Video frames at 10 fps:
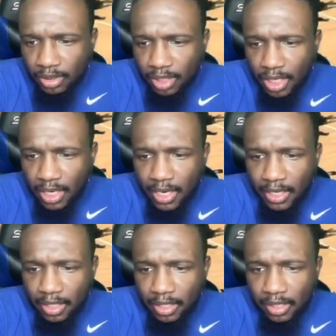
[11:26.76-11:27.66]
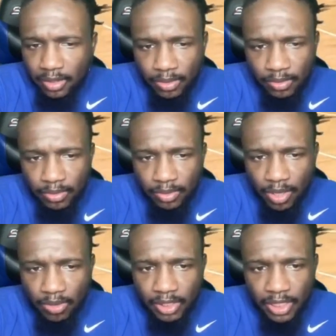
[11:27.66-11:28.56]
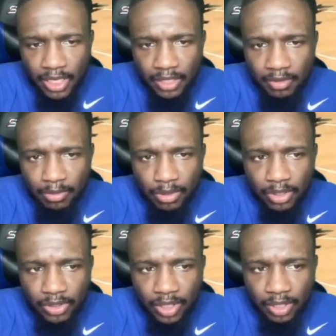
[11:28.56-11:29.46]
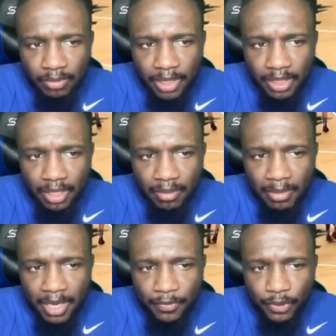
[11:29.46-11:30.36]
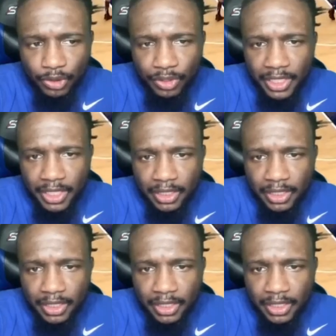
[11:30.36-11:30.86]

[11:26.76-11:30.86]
All right, Golden State. Them boys trying to make a comeback for 3.